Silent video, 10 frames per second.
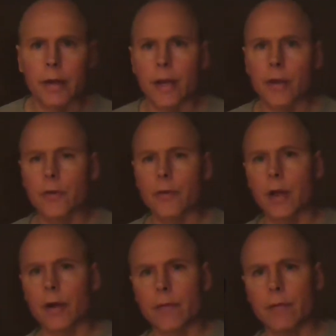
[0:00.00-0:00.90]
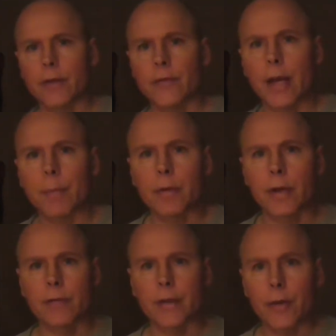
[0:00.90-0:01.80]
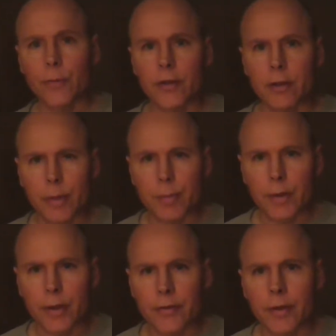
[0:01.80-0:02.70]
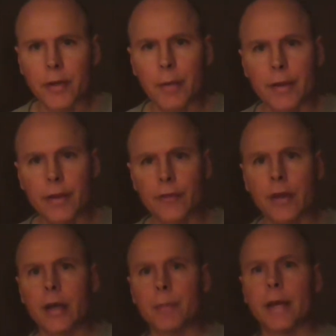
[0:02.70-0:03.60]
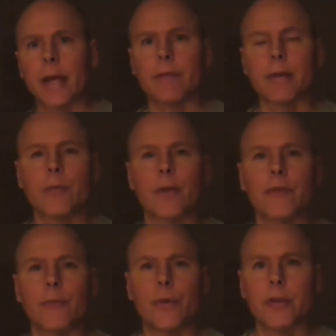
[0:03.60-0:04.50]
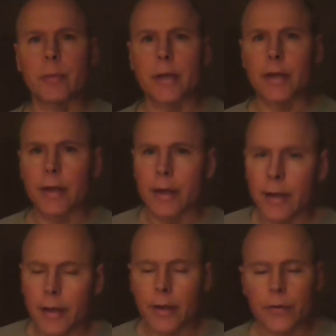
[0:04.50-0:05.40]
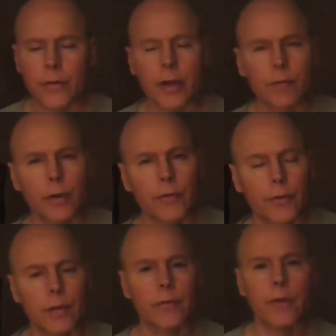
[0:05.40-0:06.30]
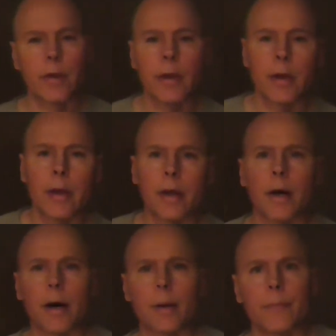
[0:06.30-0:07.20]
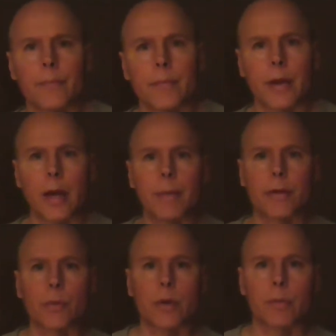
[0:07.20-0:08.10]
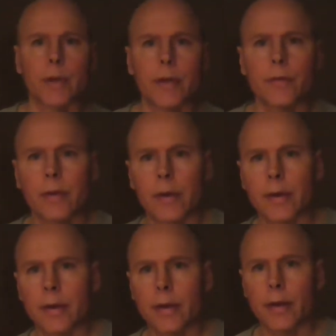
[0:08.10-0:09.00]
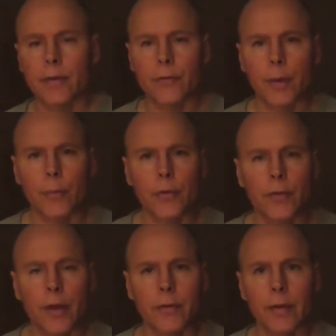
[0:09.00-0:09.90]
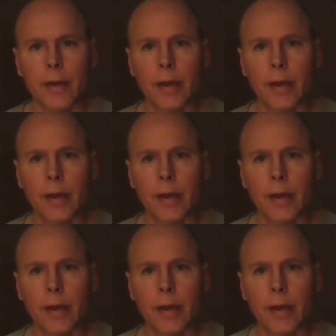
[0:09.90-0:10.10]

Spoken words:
Now, I'll give you an example of an unreasonable person, somebody that's behaving unreasonably. Say, for instance, I'm at the workplace and someone says,